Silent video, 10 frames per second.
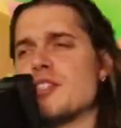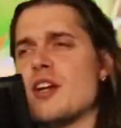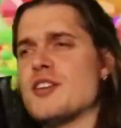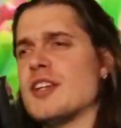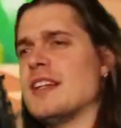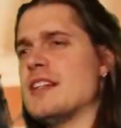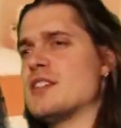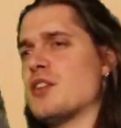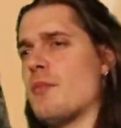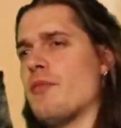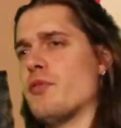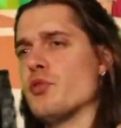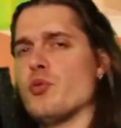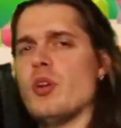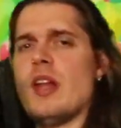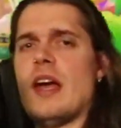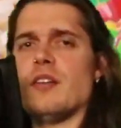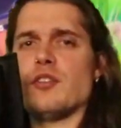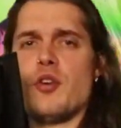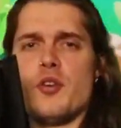there's at least some
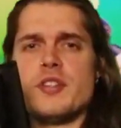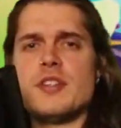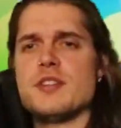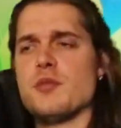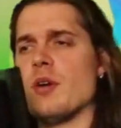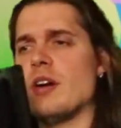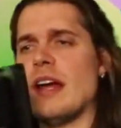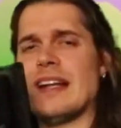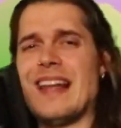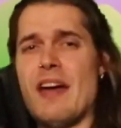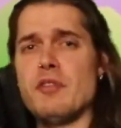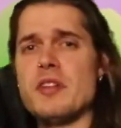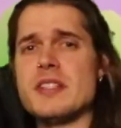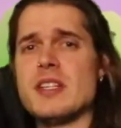food-related courses or like levels.